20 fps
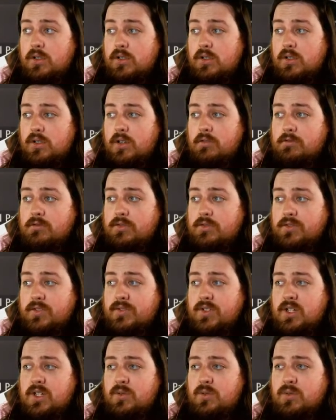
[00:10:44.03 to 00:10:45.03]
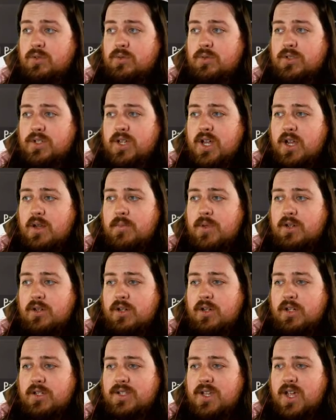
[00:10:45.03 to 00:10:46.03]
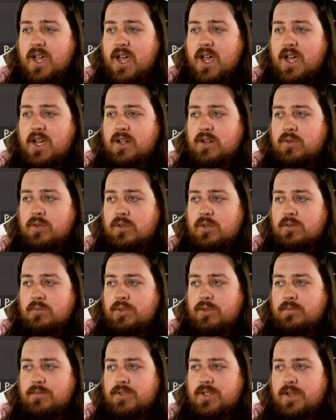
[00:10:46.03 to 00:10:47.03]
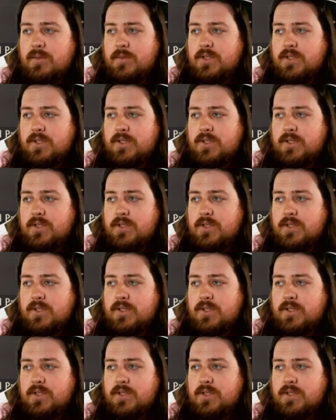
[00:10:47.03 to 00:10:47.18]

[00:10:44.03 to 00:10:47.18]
Level 15, which one's got better attack? We're going to put them side by